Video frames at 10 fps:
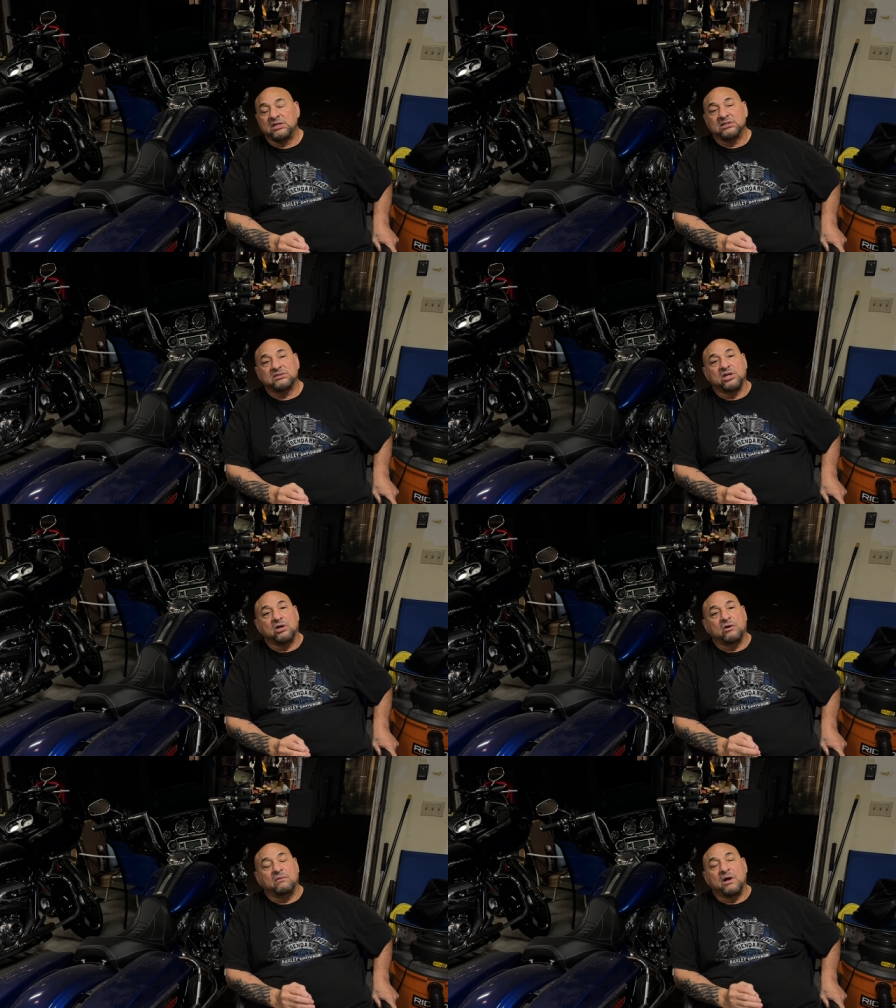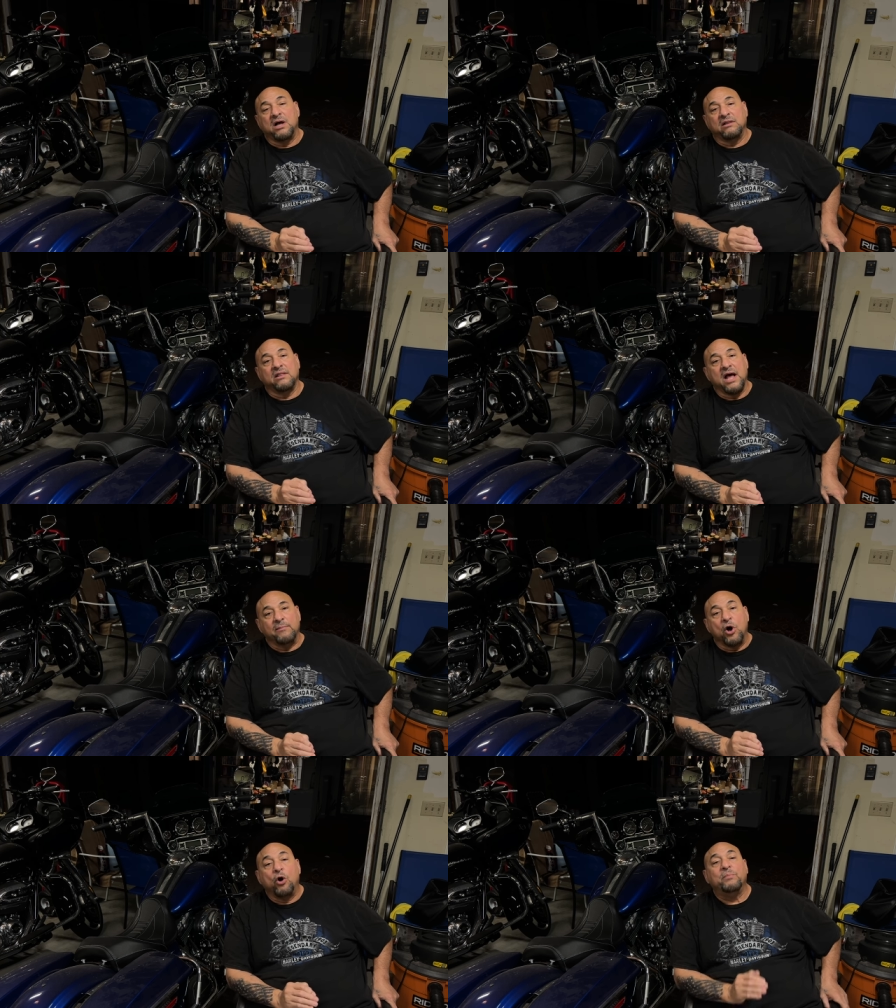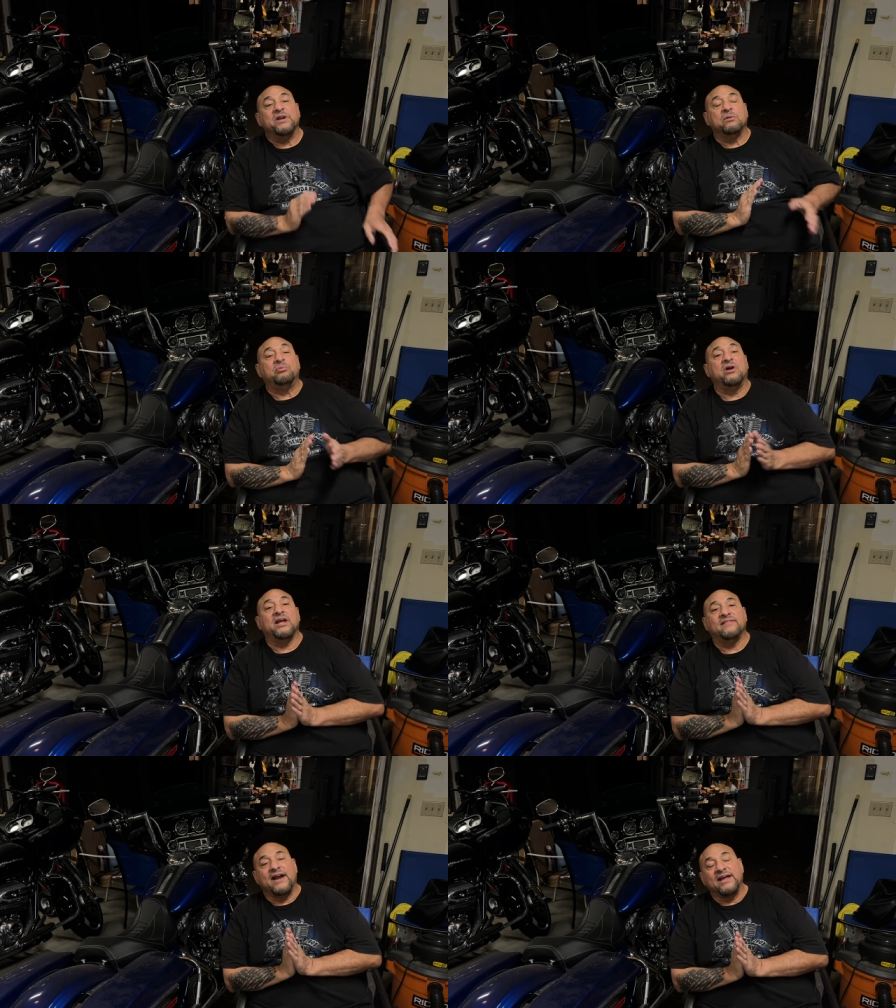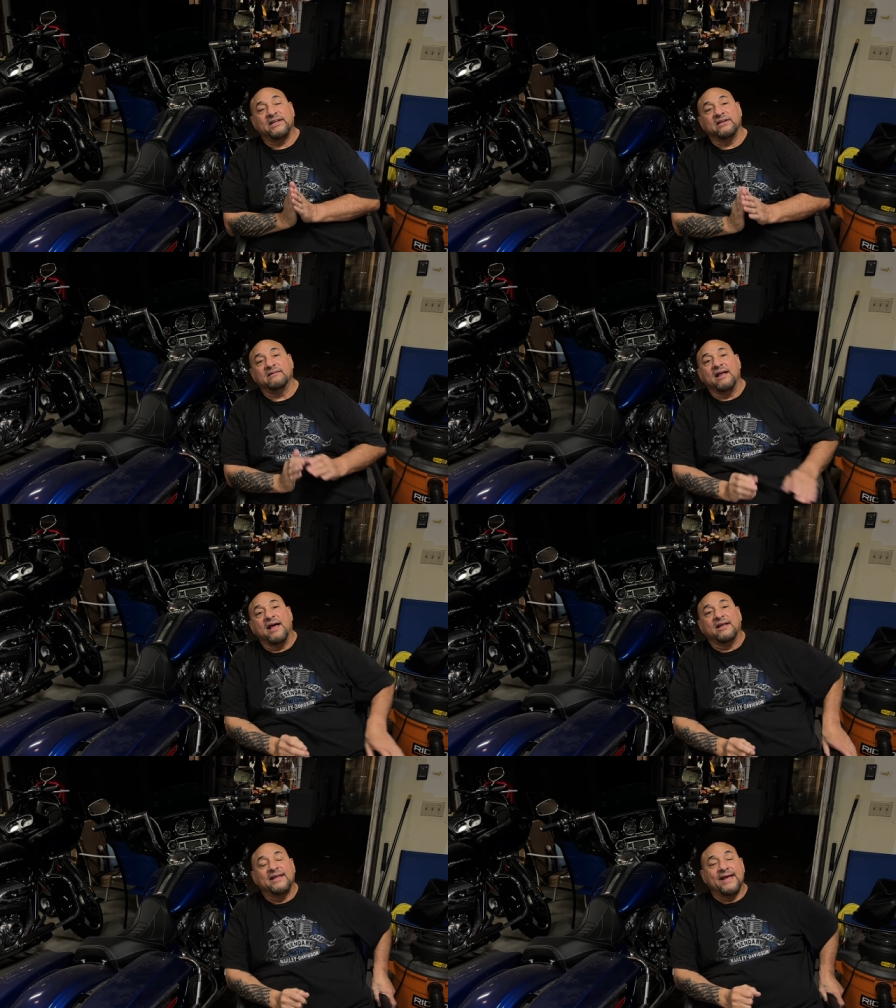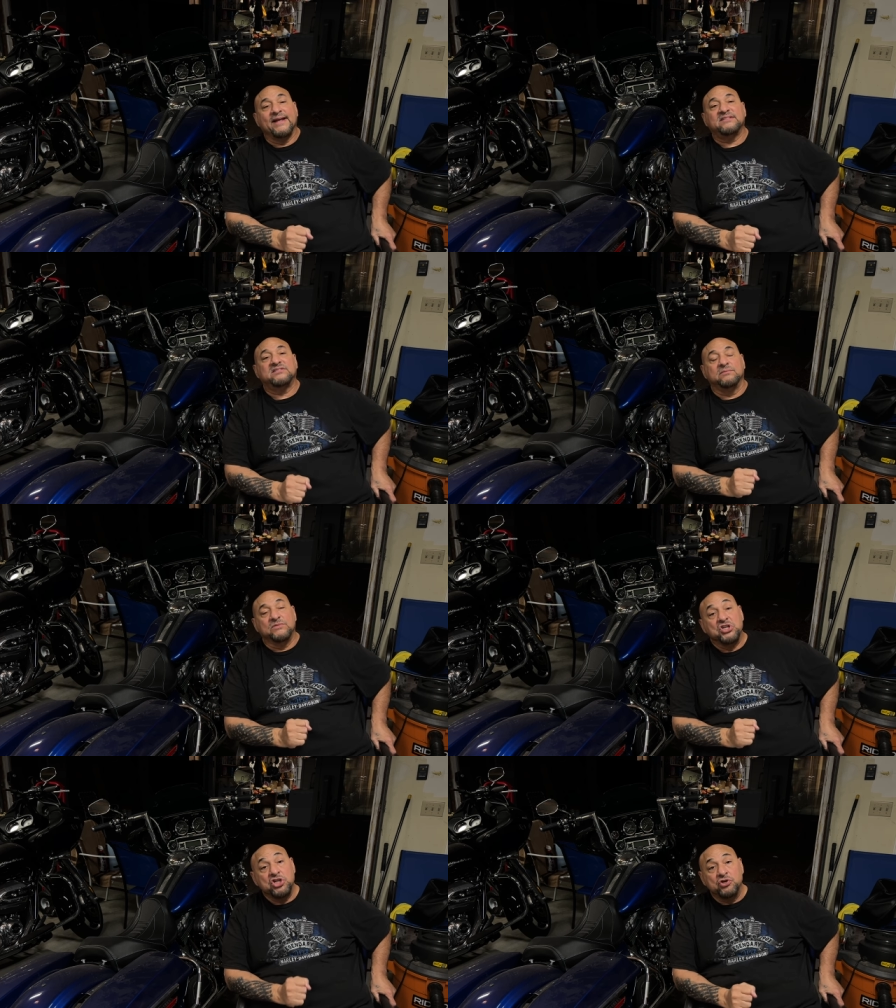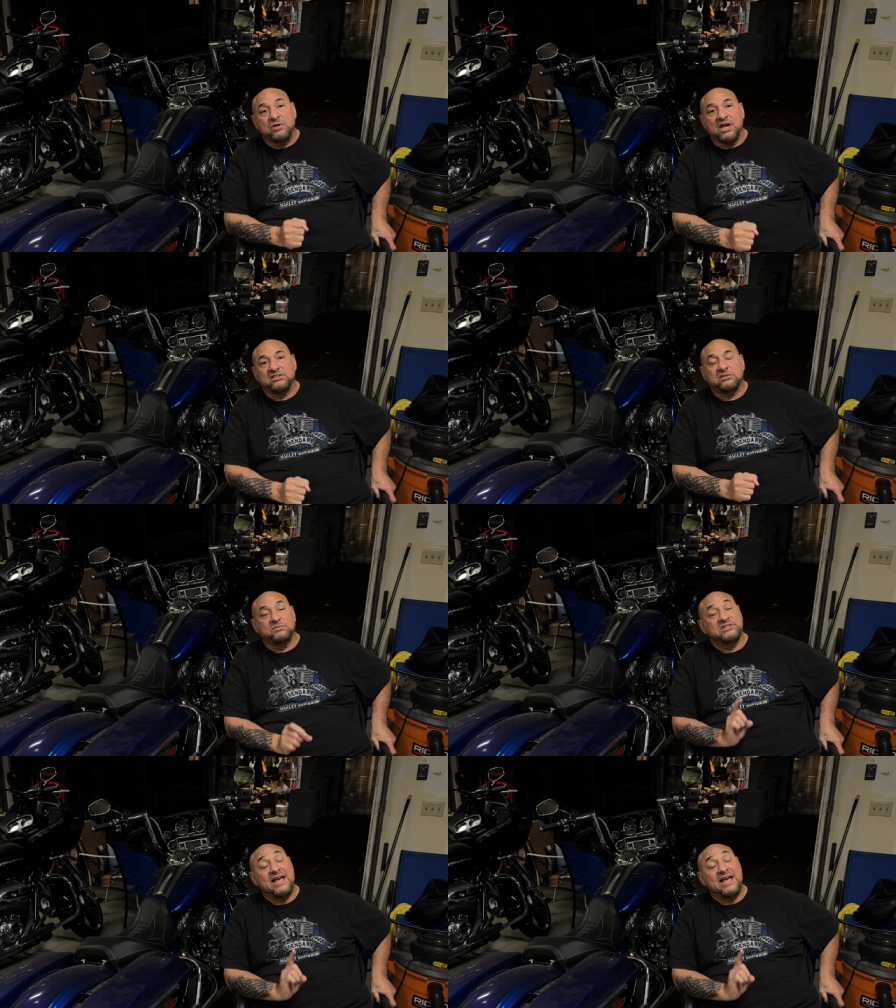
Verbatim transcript: so I'm hoping and praying that I can get some new customers.